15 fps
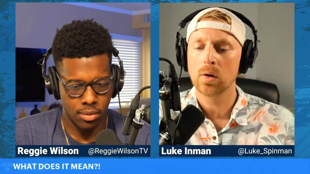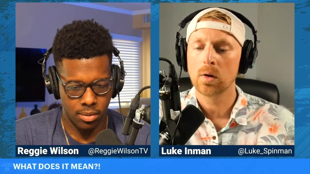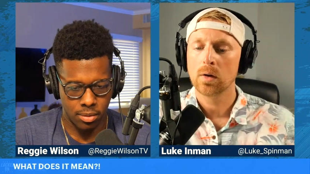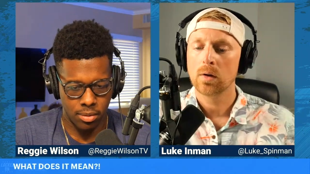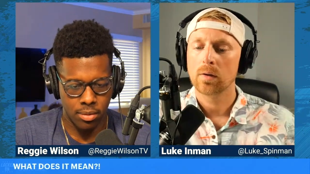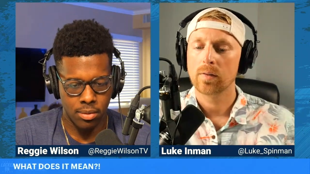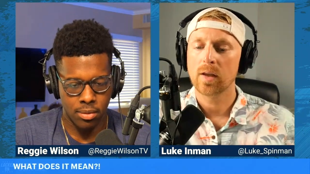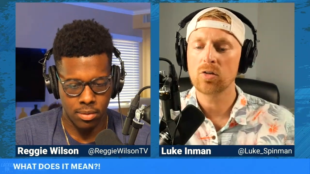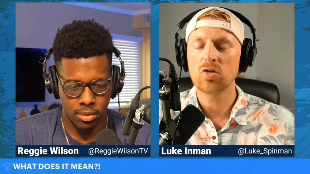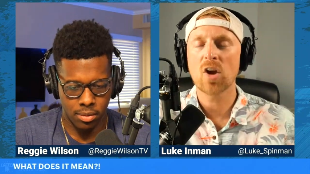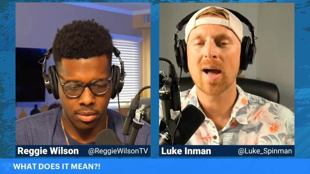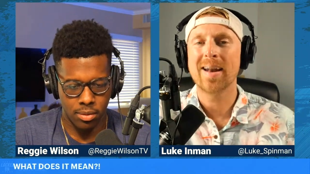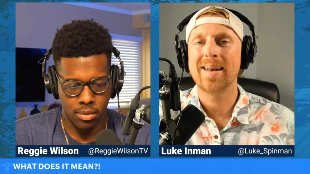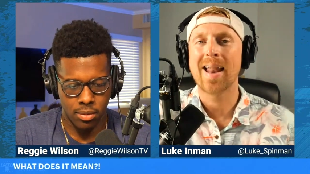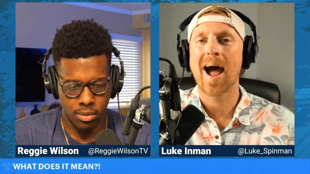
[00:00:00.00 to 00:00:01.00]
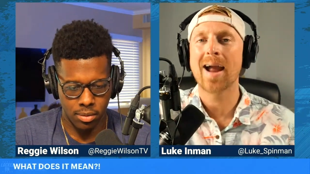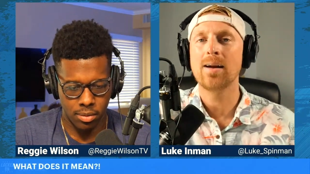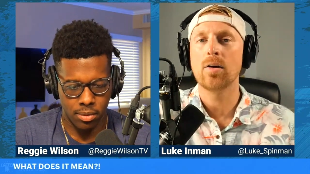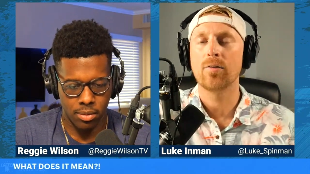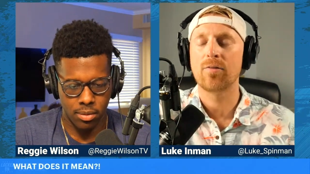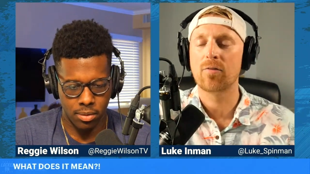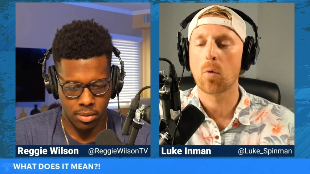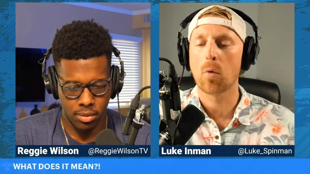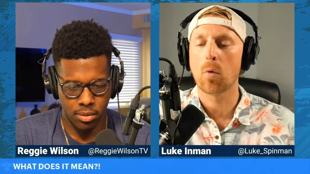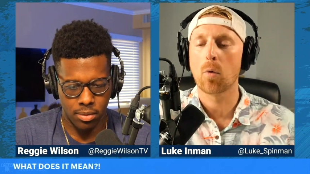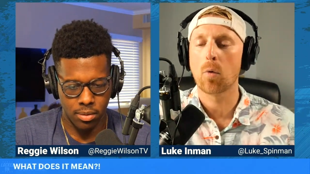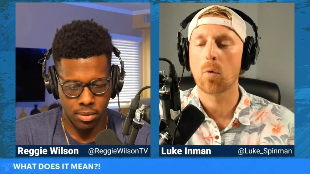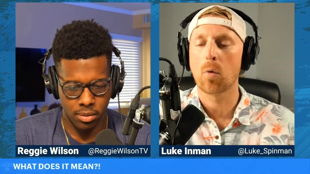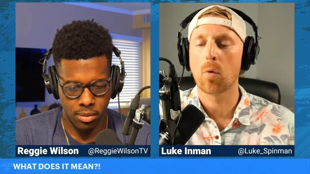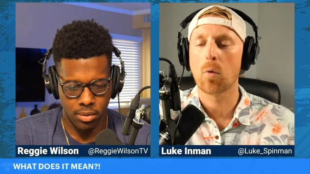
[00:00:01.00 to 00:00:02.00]
Speaker 1: They shot nine of 40.
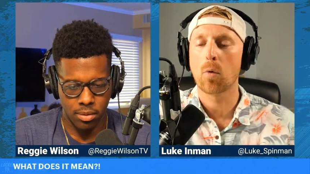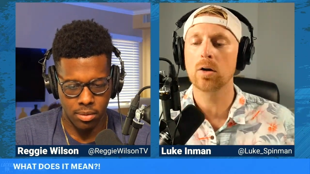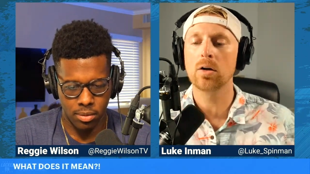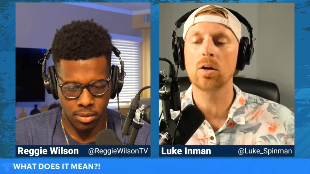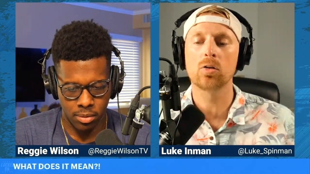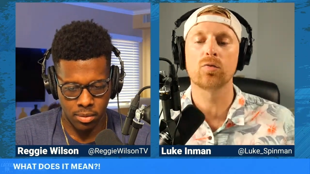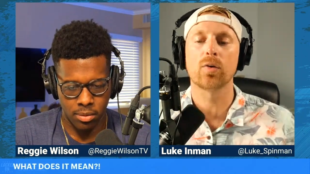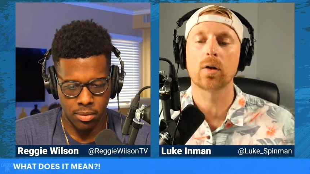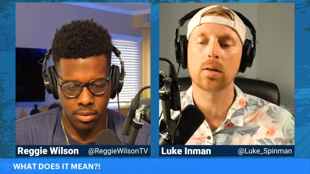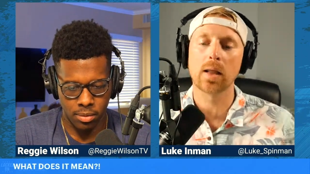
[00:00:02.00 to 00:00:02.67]
Thank goodness for Klay